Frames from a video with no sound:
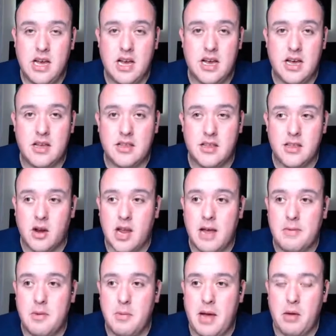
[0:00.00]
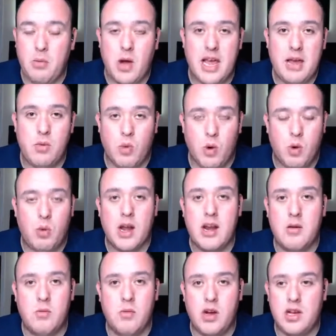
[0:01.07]
Uh, they're coming my way. Well,
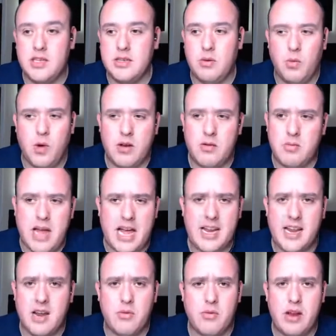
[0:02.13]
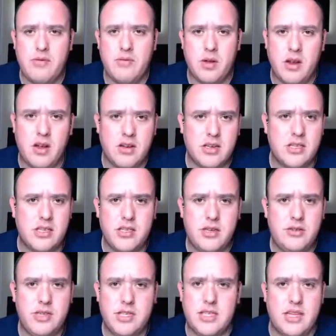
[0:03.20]
one of them was, and one of them I had to get a refund on because
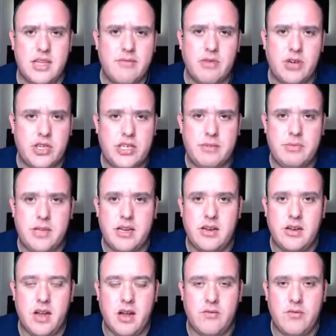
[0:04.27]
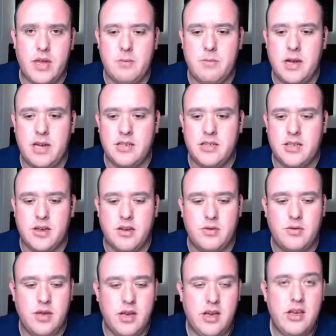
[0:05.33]
dude just never shipped it off eBay. So
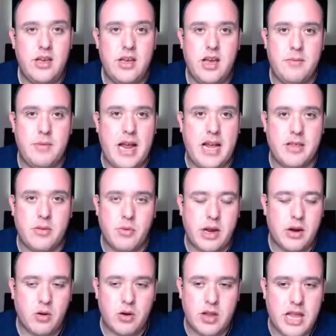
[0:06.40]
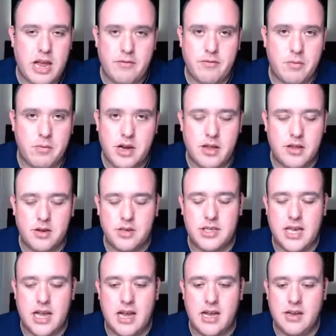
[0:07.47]
I'm gonna have to reorder that from another
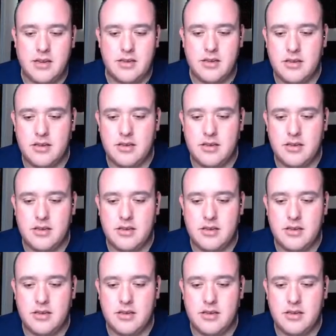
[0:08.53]
site.